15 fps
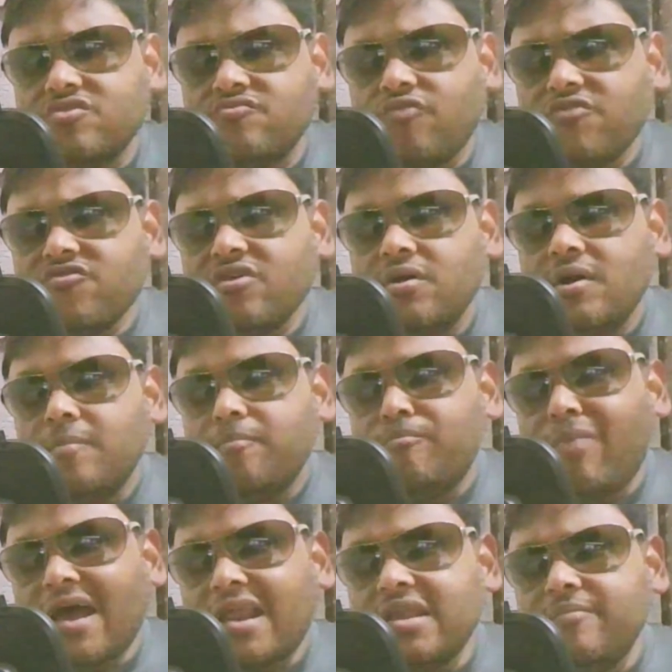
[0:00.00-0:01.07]
Austin was
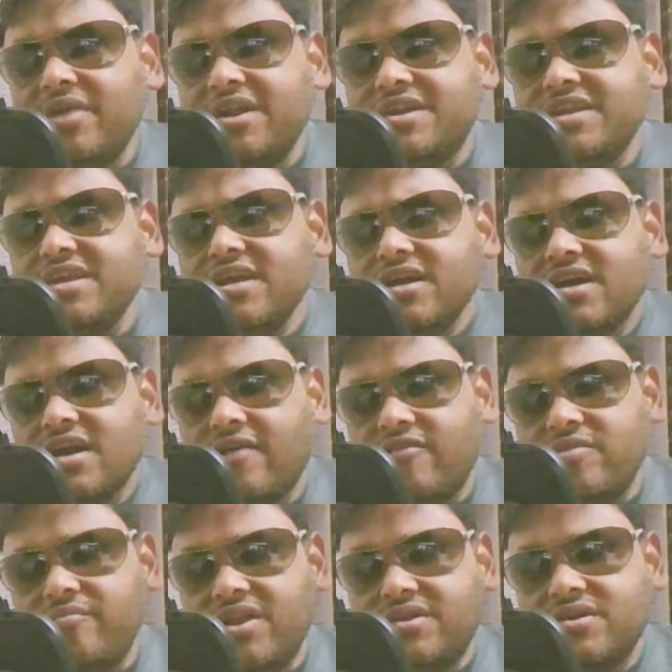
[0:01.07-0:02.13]
Parliamentary
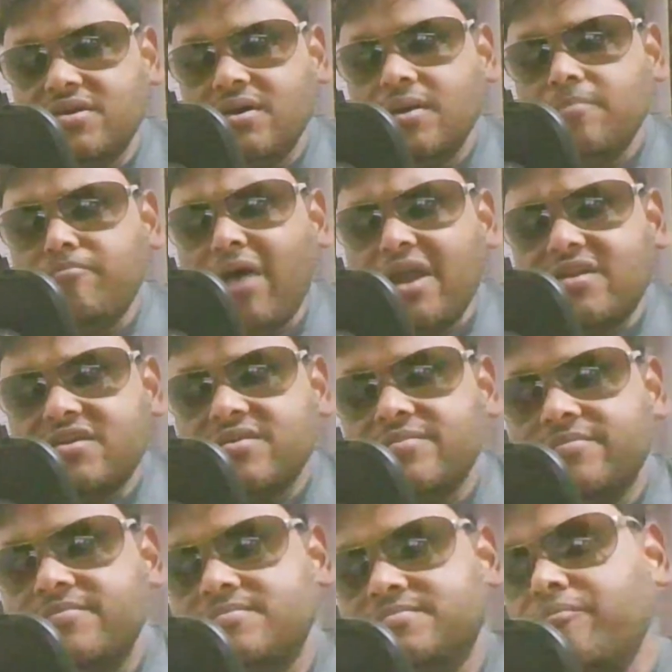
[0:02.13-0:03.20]
Government. But
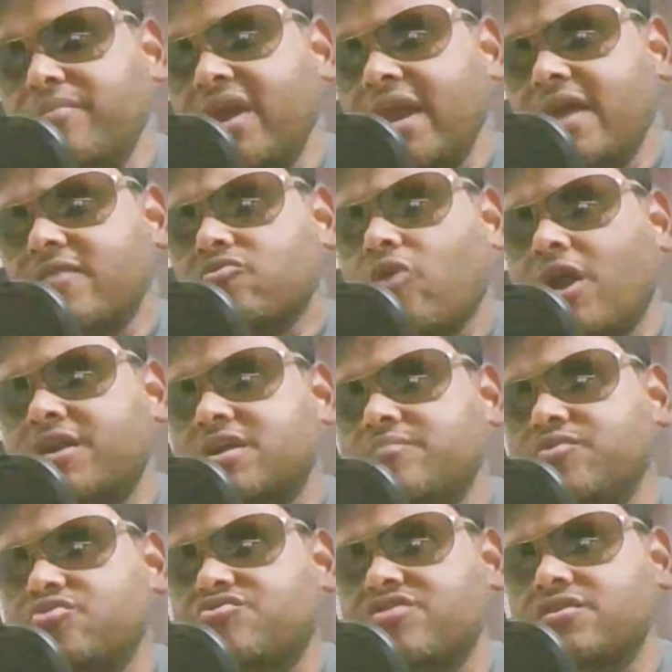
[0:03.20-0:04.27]
main
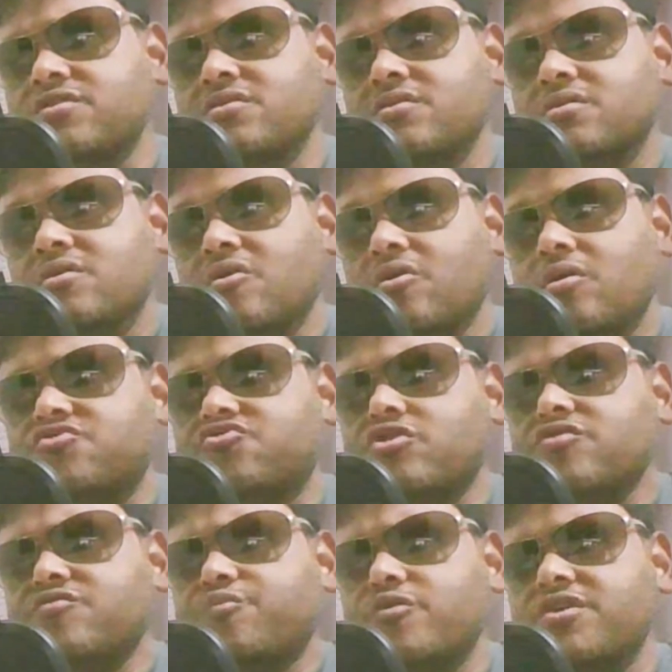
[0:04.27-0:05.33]
contribution to the
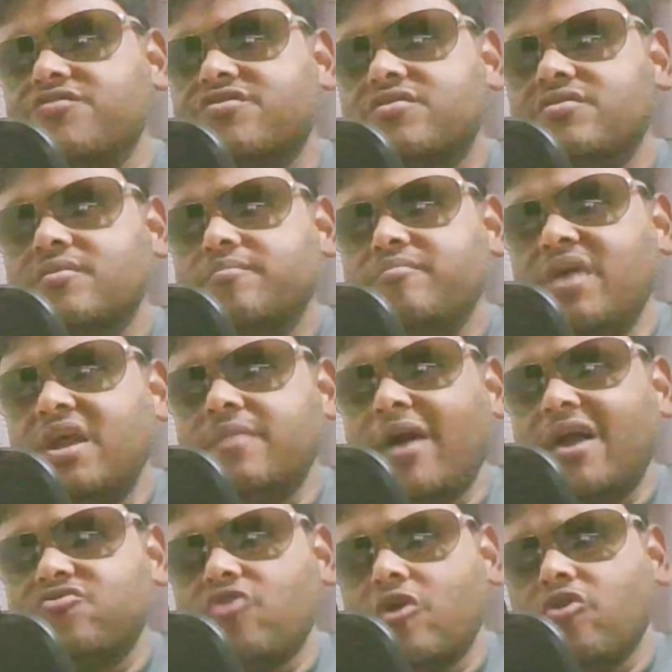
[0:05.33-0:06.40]
jurisprudence
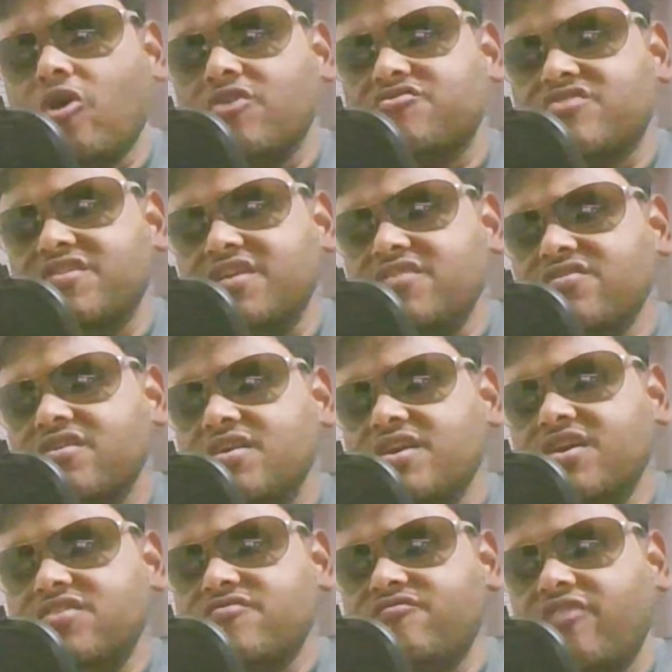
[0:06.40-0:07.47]
made by John Austin is
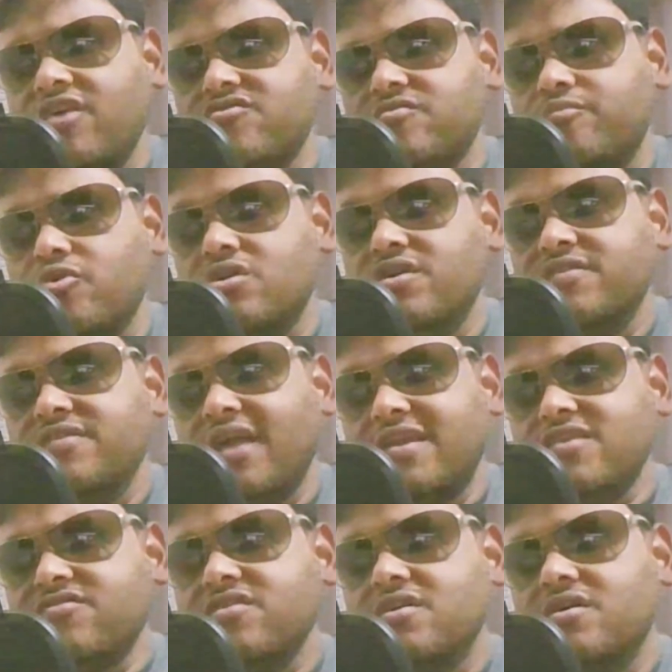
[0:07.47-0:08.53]
his first book,
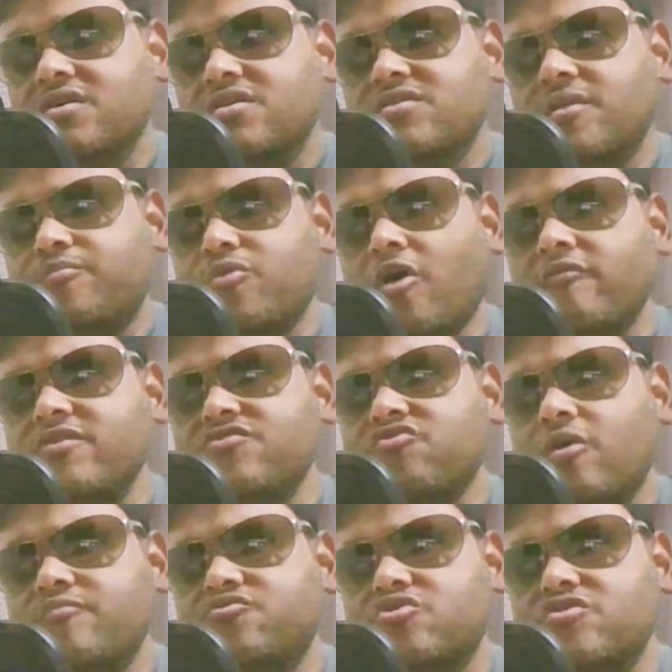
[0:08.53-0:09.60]
that is The
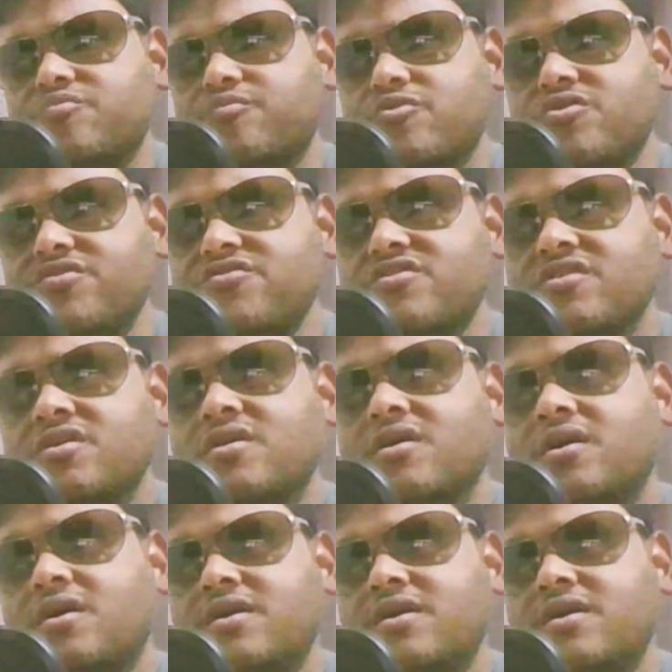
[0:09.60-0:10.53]
Province of Jurisprudence